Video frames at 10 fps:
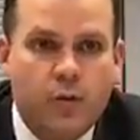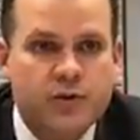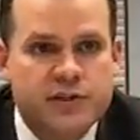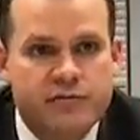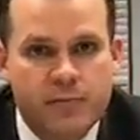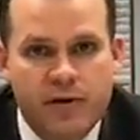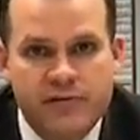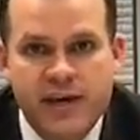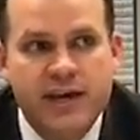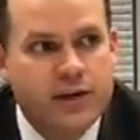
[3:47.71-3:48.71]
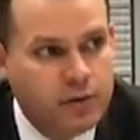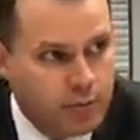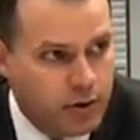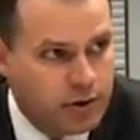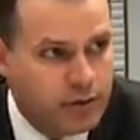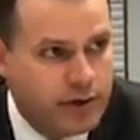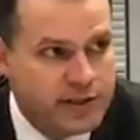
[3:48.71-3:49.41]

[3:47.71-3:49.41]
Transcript: Was it from a vehicular burglary?